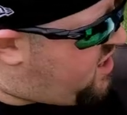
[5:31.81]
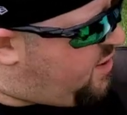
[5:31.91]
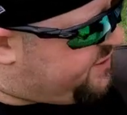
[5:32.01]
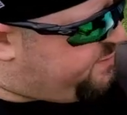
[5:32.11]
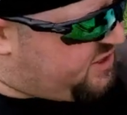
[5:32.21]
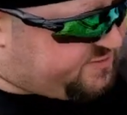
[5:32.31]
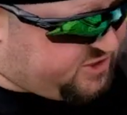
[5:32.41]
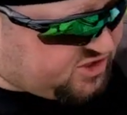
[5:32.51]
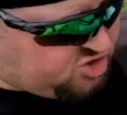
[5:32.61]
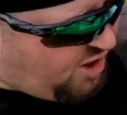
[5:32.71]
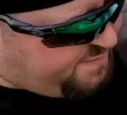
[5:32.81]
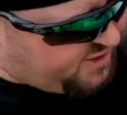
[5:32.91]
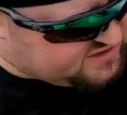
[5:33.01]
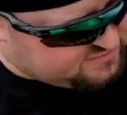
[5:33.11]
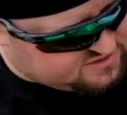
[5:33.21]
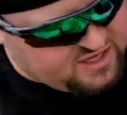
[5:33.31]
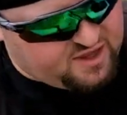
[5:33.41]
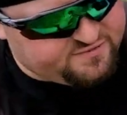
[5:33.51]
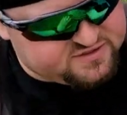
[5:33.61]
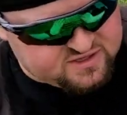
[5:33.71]
Which brings me to the tripods
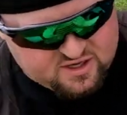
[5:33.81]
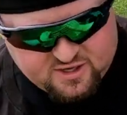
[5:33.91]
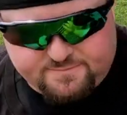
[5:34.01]
themselves.